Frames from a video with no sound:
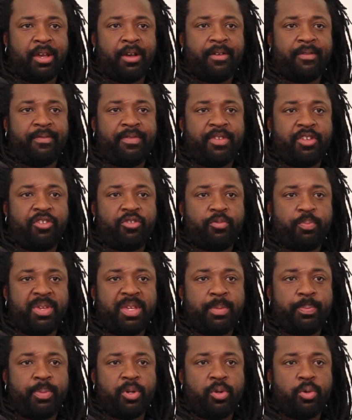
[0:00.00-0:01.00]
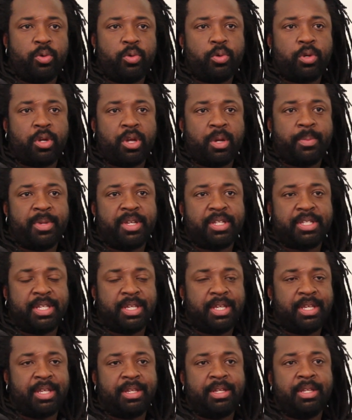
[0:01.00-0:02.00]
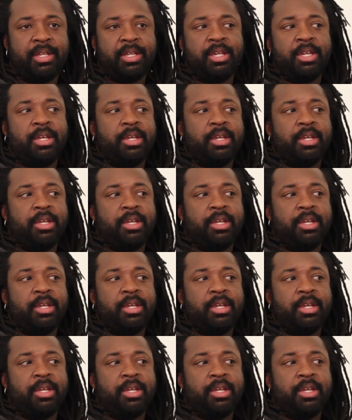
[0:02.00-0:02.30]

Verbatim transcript: of these people who committed